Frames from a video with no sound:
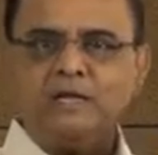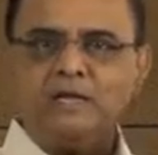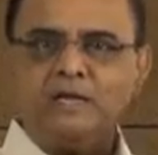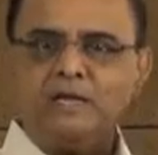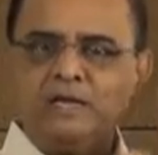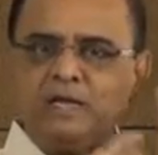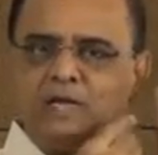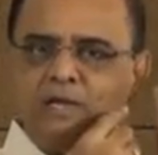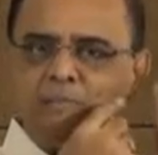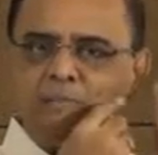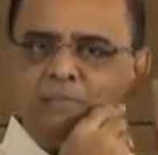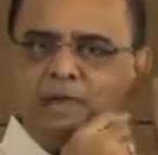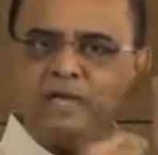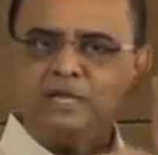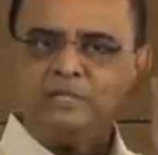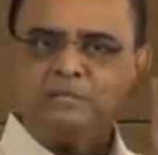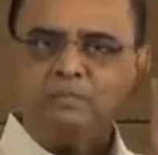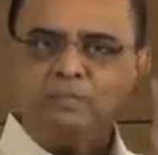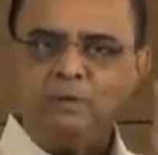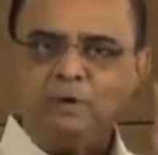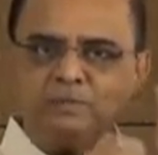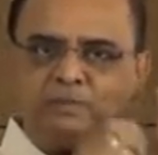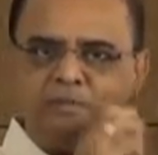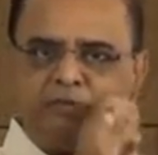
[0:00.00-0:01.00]
hearing piece,
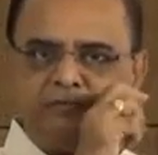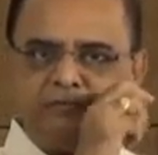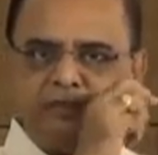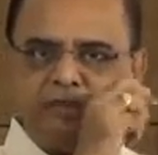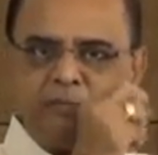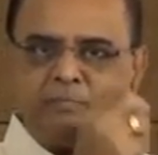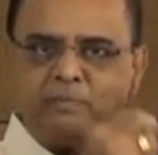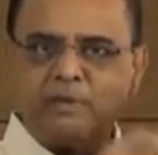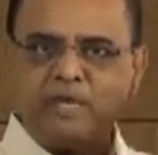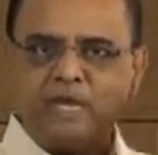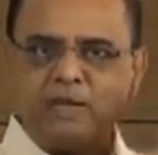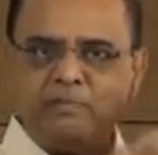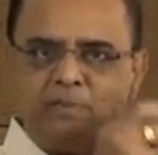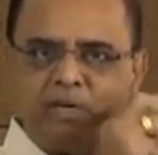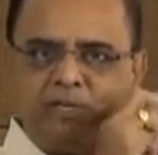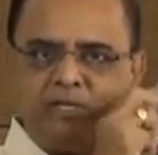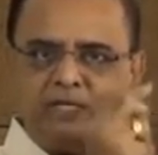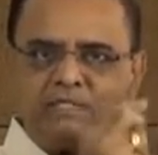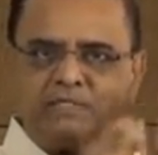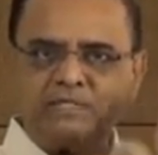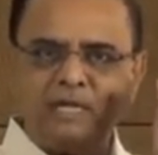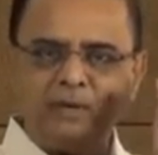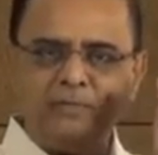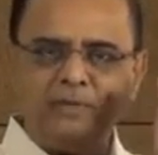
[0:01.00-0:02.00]
both of them came in
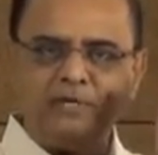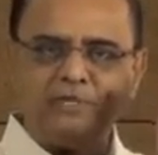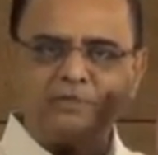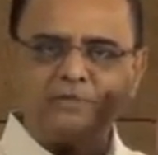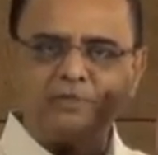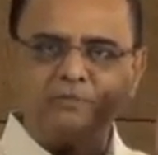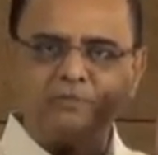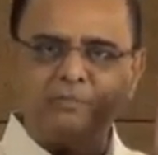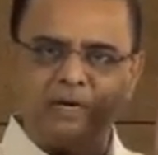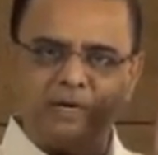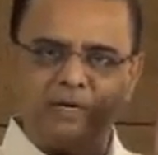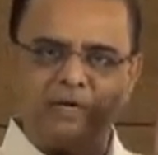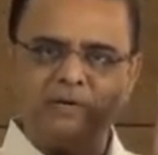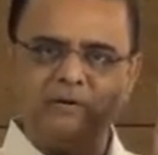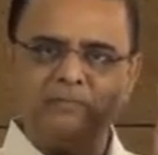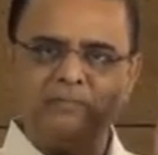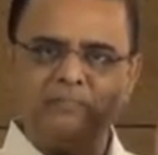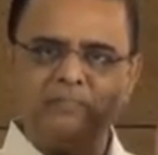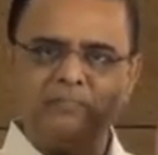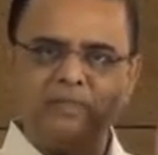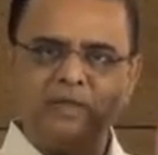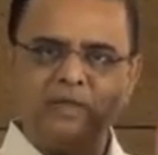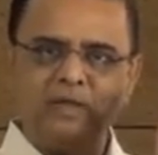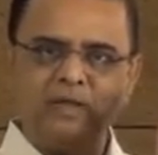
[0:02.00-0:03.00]
the same instrument.
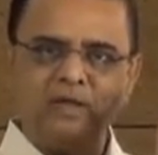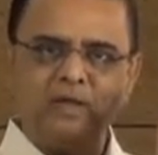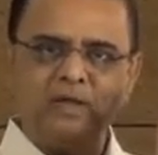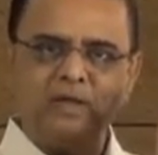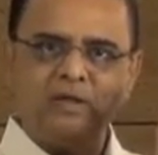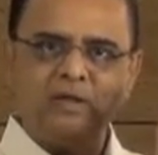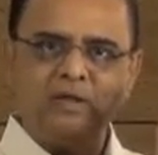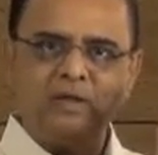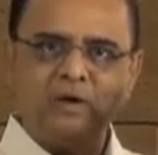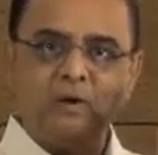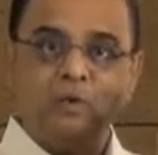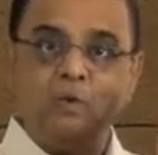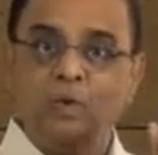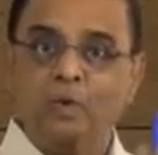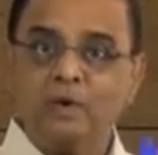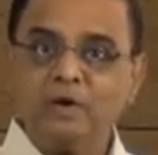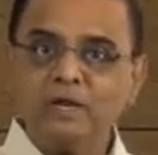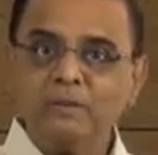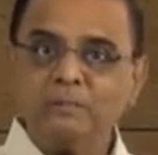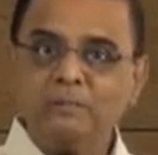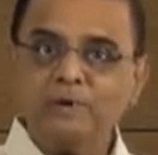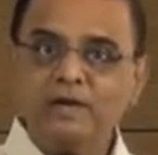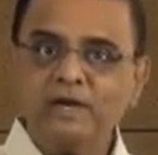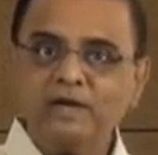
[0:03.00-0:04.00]

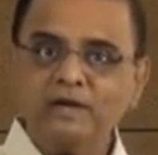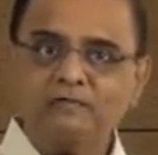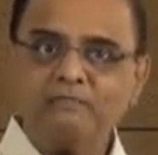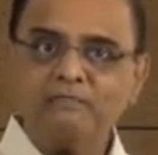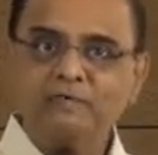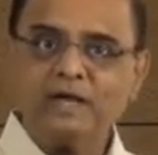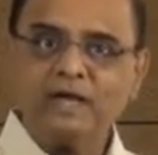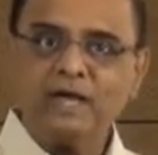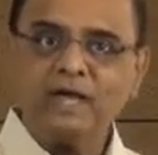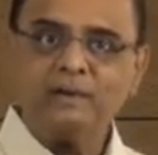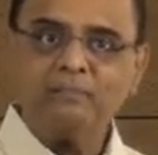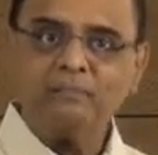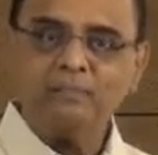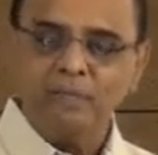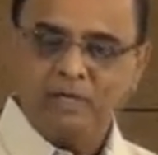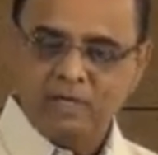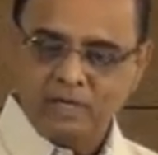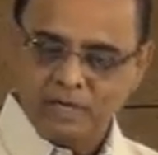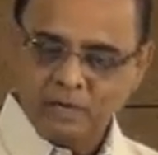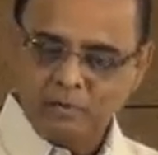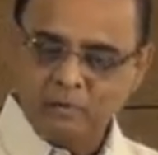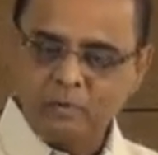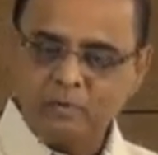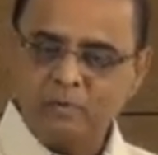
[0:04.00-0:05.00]
Over a period of time,
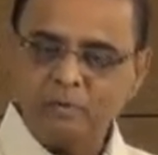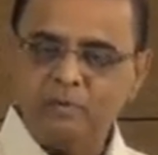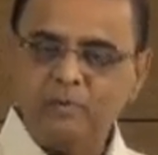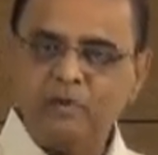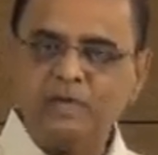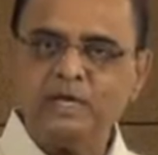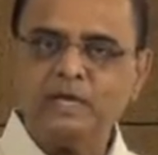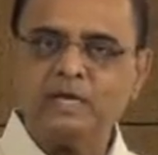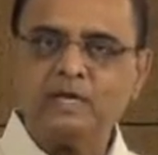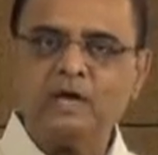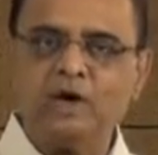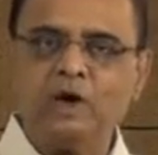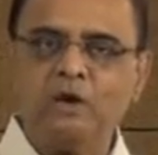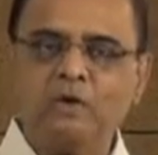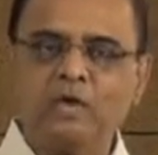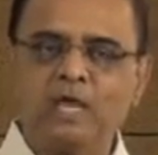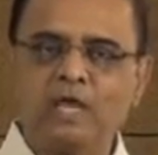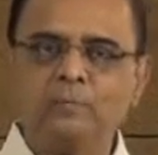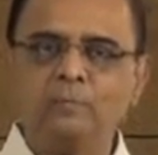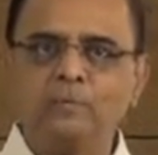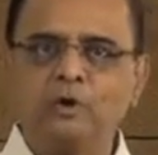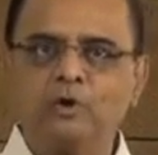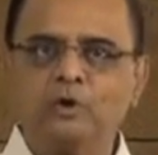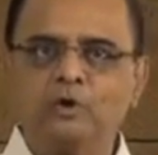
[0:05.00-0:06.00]
we
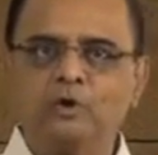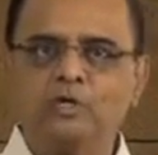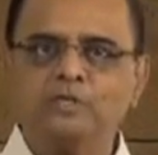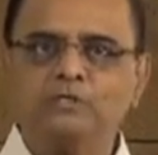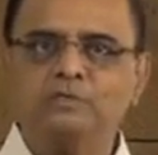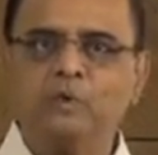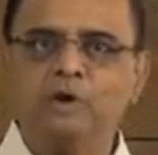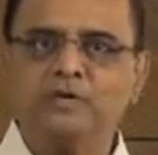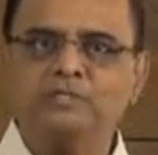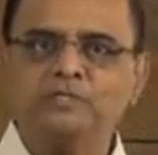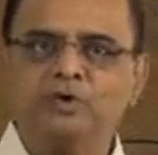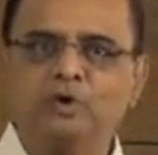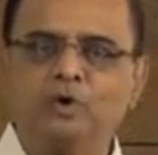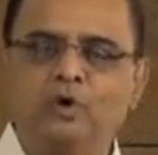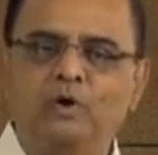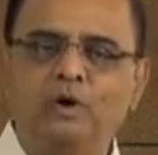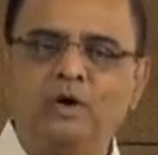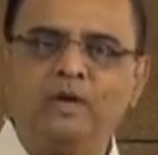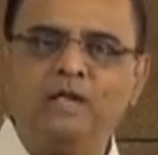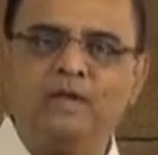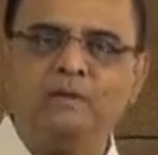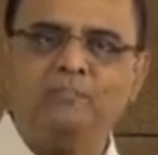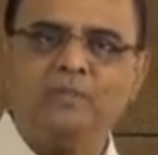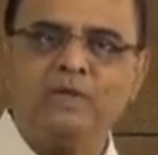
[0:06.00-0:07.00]
came across what's
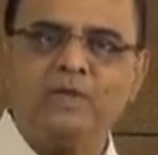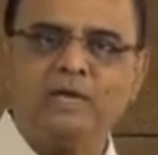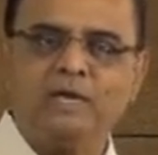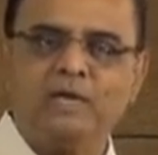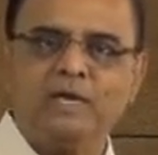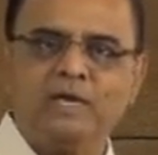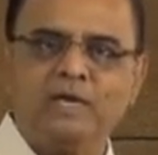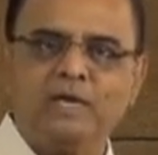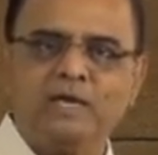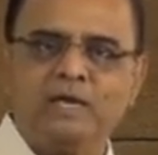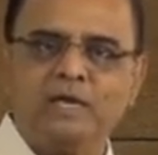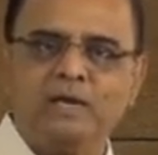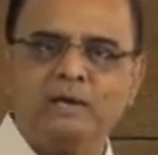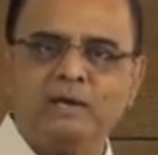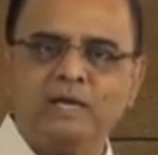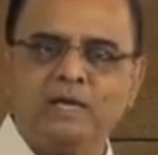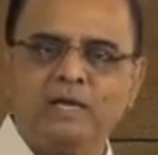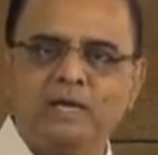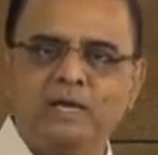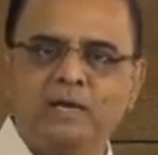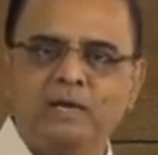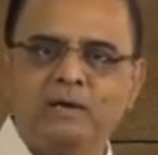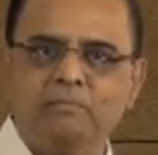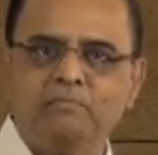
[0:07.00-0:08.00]
called
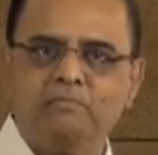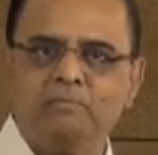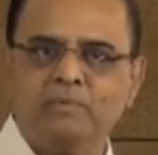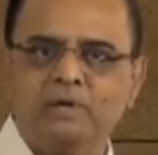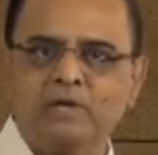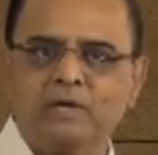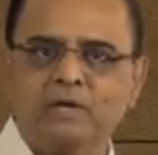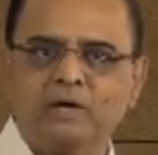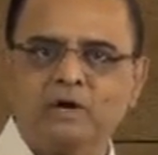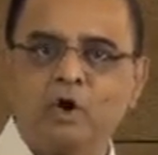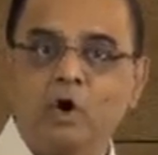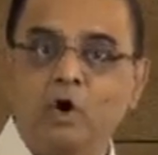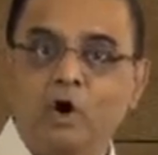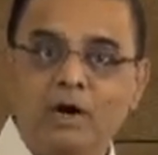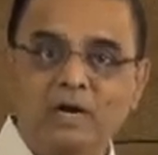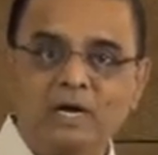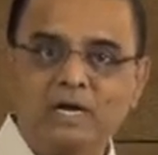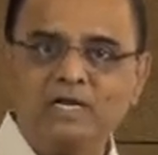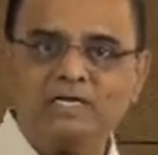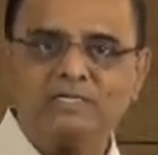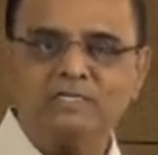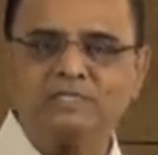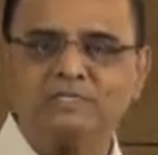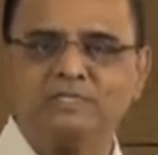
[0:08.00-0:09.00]
a
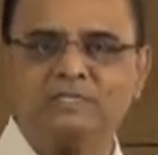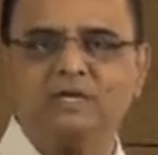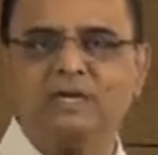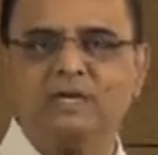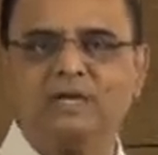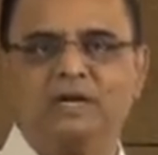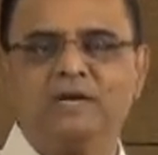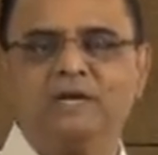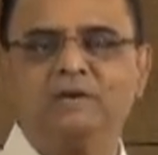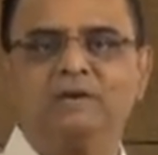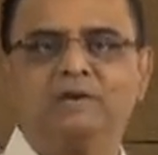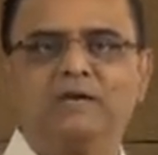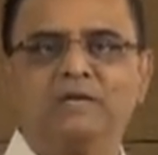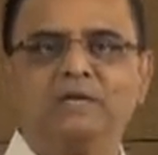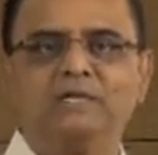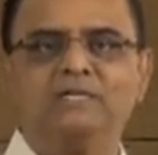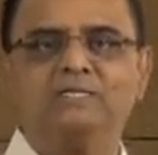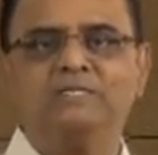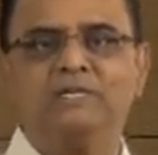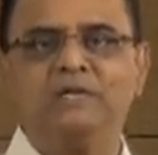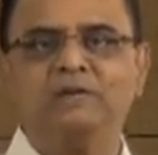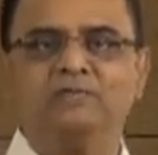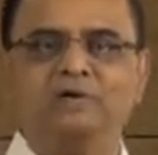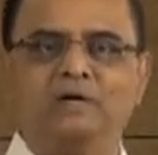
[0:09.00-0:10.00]
cordless
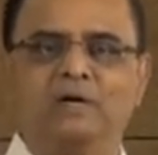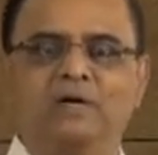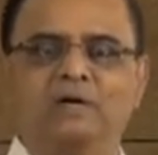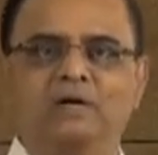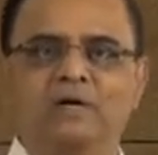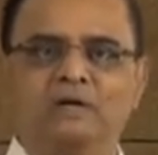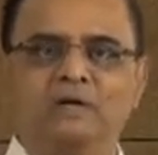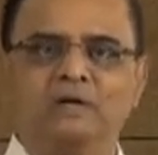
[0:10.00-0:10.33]
receiver.